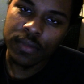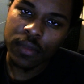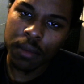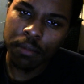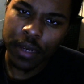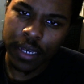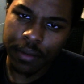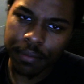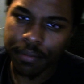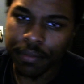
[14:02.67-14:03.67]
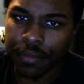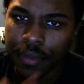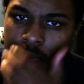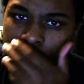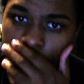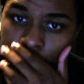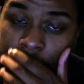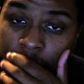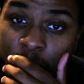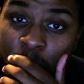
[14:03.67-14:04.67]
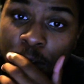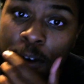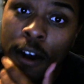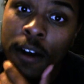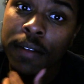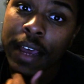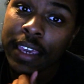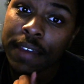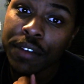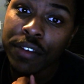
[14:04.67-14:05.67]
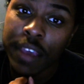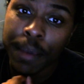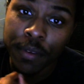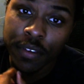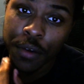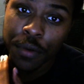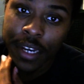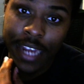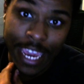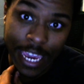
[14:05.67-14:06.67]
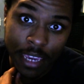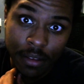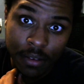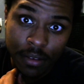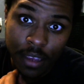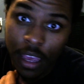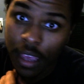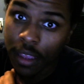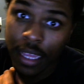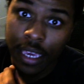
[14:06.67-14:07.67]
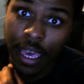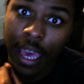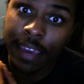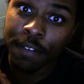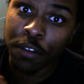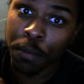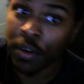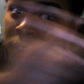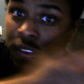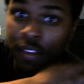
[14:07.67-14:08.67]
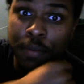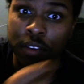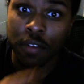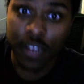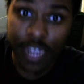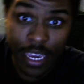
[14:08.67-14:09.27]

But overall, I give this episode an A. Like, I give the previous episodes an A.